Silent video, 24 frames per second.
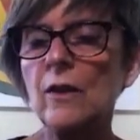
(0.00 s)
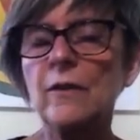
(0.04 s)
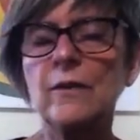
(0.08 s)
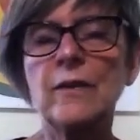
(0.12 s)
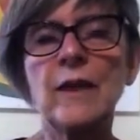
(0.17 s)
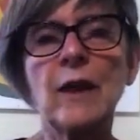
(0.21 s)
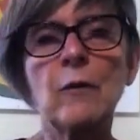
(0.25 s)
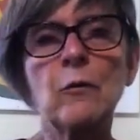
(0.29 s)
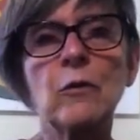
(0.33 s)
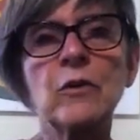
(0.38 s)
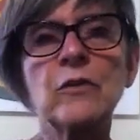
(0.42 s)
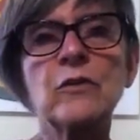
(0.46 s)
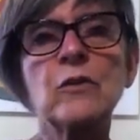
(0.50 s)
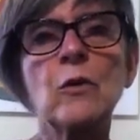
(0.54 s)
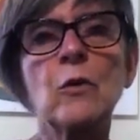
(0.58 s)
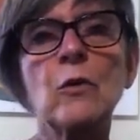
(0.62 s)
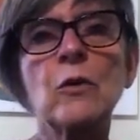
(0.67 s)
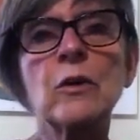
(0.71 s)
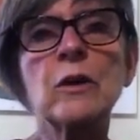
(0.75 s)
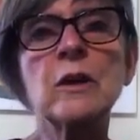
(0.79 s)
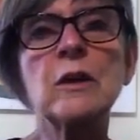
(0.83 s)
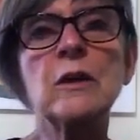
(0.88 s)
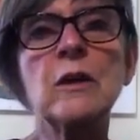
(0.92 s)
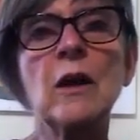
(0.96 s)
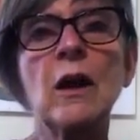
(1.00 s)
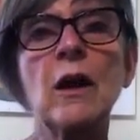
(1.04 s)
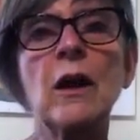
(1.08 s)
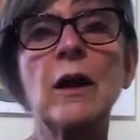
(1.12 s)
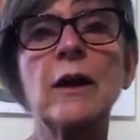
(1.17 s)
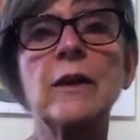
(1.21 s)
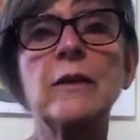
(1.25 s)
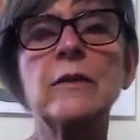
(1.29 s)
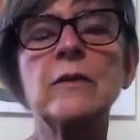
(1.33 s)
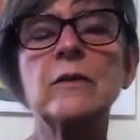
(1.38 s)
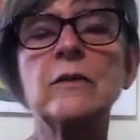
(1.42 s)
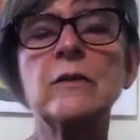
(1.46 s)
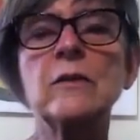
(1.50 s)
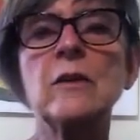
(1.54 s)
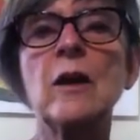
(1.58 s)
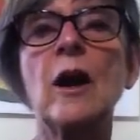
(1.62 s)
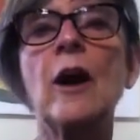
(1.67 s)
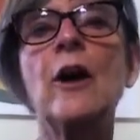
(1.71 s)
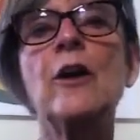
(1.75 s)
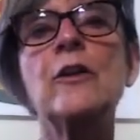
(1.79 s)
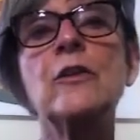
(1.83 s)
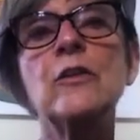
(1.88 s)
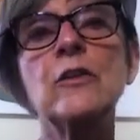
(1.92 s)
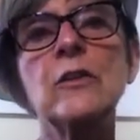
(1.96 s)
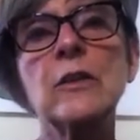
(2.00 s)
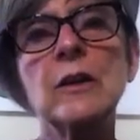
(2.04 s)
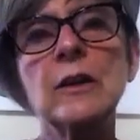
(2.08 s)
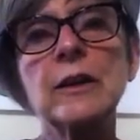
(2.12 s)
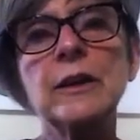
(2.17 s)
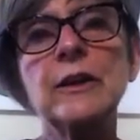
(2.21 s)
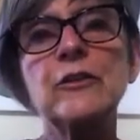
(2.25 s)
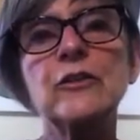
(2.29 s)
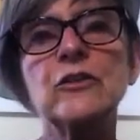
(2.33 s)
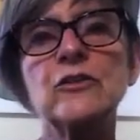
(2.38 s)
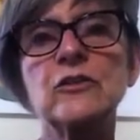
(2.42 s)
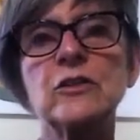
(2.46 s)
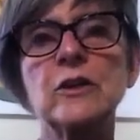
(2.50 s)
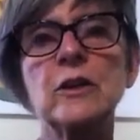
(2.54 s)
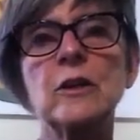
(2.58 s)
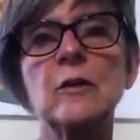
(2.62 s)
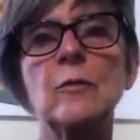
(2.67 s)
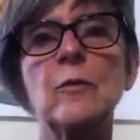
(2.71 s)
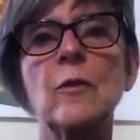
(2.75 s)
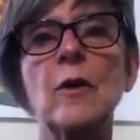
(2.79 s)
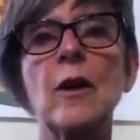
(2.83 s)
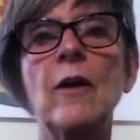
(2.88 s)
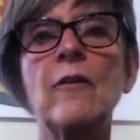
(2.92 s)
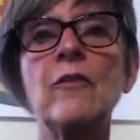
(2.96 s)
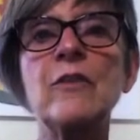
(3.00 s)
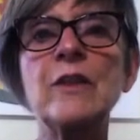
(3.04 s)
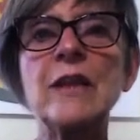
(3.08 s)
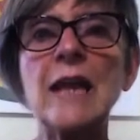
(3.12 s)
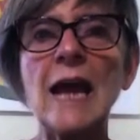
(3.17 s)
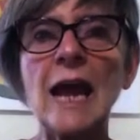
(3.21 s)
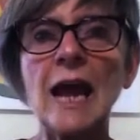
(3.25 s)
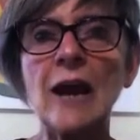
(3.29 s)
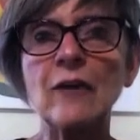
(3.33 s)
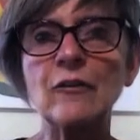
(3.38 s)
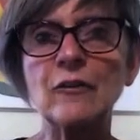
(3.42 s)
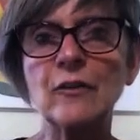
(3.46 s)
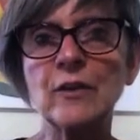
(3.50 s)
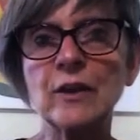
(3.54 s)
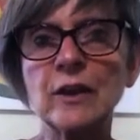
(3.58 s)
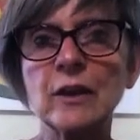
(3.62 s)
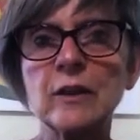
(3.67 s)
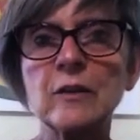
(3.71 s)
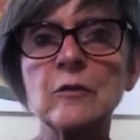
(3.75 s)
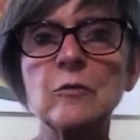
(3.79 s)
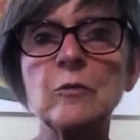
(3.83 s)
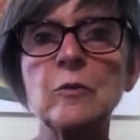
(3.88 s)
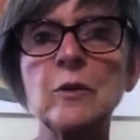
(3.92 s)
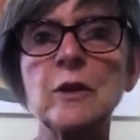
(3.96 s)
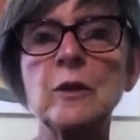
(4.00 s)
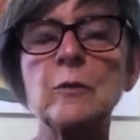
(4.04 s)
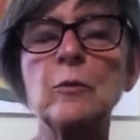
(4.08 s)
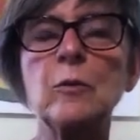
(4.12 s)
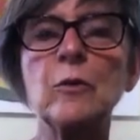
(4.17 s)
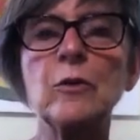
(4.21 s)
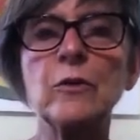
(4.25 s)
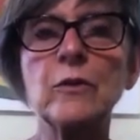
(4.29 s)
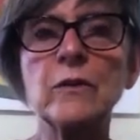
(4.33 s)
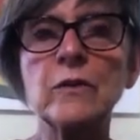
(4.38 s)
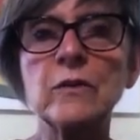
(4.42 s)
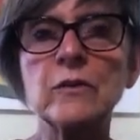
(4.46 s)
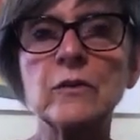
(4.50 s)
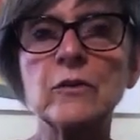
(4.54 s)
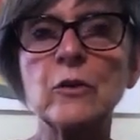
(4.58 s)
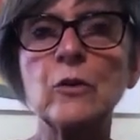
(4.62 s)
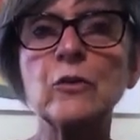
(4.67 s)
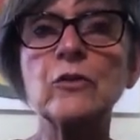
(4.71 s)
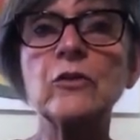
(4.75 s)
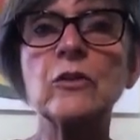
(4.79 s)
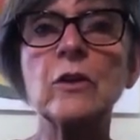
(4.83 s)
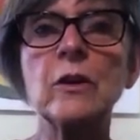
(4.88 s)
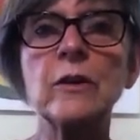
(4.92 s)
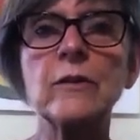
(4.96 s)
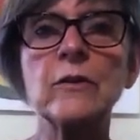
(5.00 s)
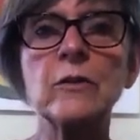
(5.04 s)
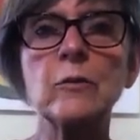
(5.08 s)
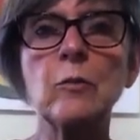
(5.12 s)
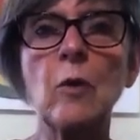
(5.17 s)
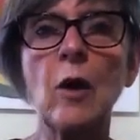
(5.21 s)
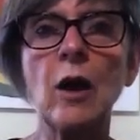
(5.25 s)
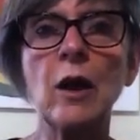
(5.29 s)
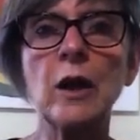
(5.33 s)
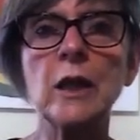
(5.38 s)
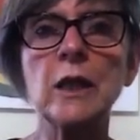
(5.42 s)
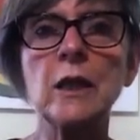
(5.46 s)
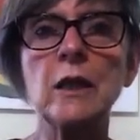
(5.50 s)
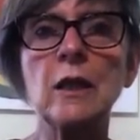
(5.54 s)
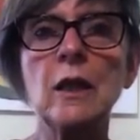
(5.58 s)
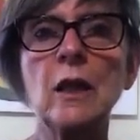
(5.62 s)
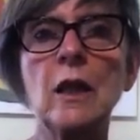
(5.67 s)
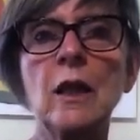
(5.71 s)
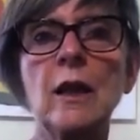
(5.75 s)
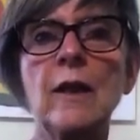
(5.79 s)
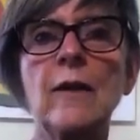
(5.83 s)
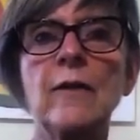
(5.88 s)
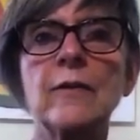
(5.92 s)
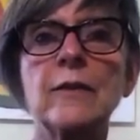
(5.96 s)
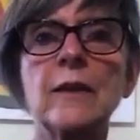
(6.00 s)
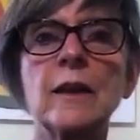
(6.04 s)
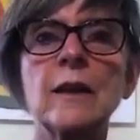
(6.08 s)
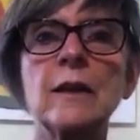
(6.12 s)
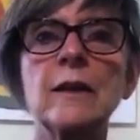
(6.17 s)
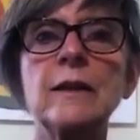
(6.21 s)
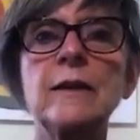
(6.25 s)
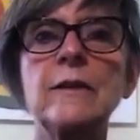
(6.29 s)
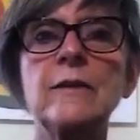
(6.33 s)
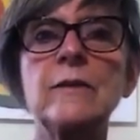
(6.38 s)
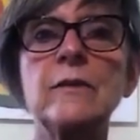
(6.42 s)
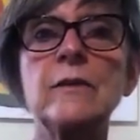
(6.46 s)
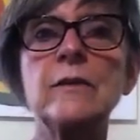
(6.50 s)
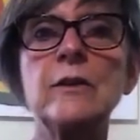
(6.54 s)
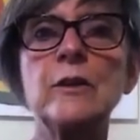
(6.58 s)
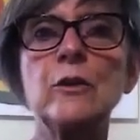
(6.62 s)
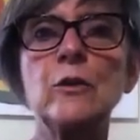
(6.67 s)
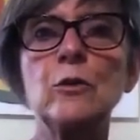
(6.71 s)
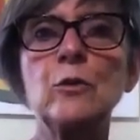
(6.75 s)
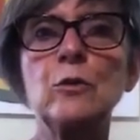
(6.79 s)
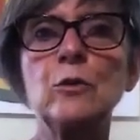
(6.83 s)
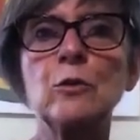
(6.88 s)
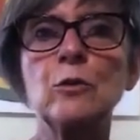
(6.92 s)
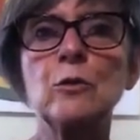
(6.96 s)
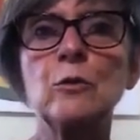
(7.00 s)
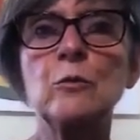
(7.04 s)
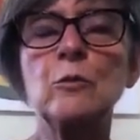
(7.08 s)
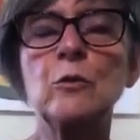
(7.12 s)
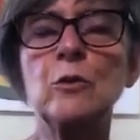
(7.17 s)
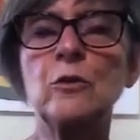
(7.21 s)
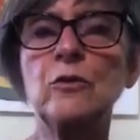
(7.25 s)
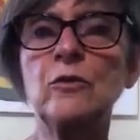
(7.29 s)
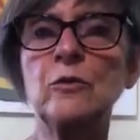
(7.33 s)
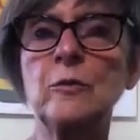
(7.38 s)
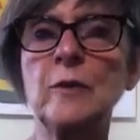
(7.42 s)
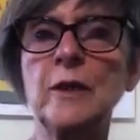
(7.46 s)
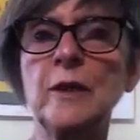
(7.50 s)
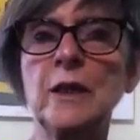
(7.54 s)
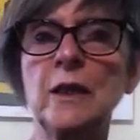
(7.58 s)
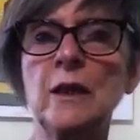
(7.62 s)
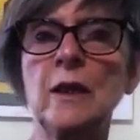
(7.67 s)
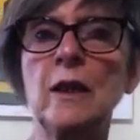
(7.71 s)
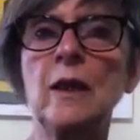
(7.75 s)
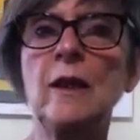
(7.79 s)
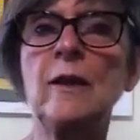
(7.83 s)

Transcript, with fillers: that was organized under the leadership of the African People's Socialist Party that leads the Uhuru movement.